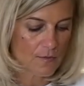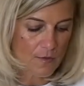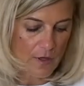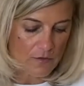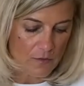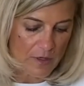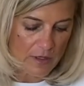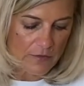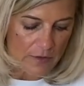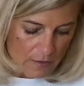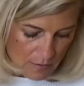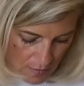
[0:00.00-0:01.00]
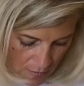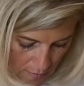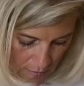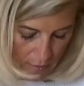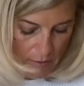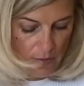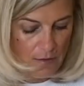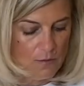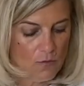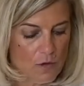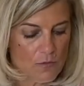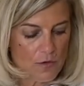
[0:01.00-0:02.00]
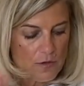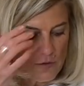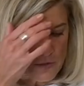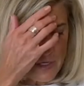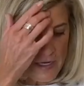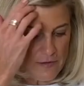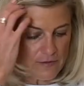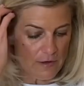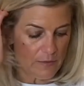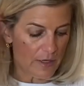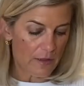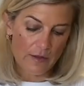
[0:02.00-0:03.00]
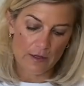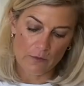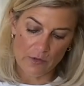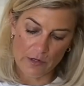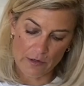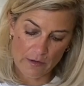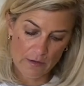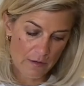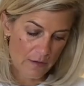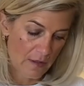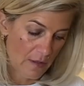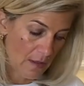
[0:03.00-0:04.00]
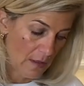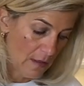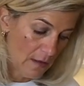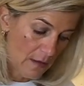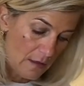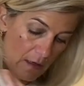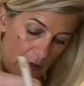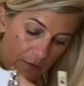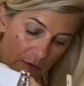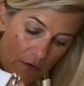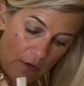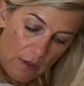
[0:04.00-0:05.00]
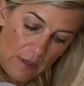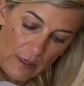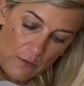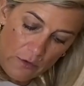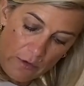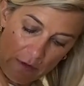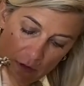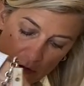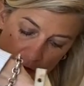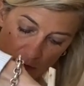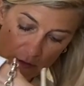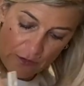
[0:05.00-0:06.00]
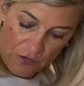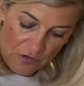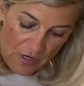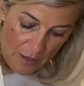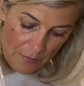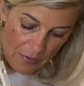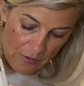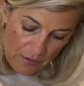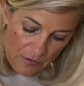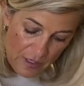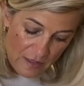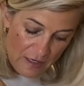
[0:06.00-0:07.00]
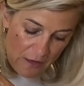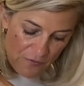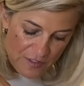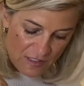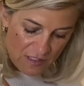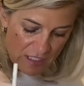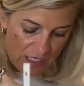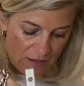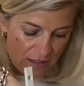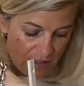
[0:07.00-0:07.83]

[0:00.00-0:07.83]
Okay, so I'm going to give it one more little taste here, but I think we are kind of looking like we're in good shape. You can definitely see the